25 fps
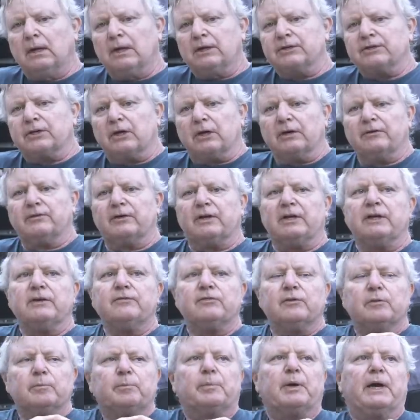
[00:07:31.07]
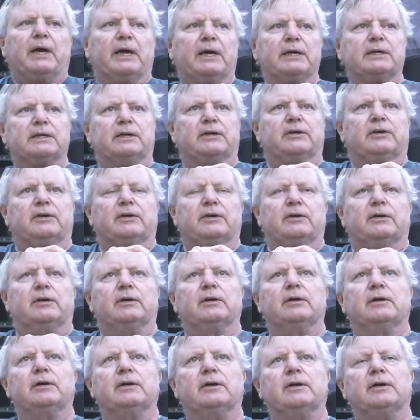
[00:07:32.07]
So I've even paid
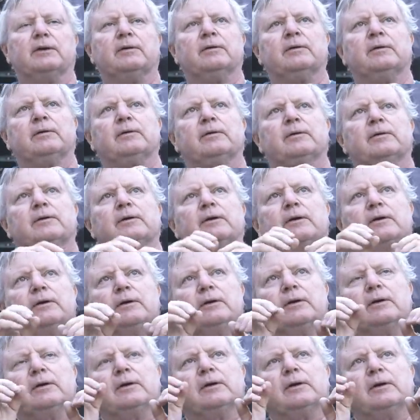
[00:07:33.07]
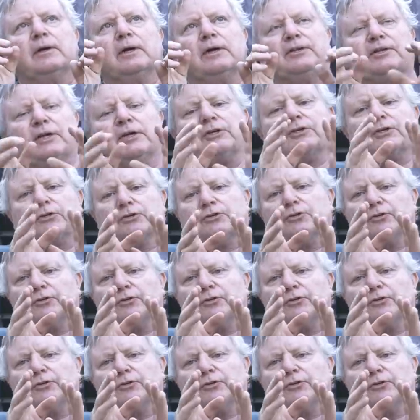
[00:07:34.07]
attention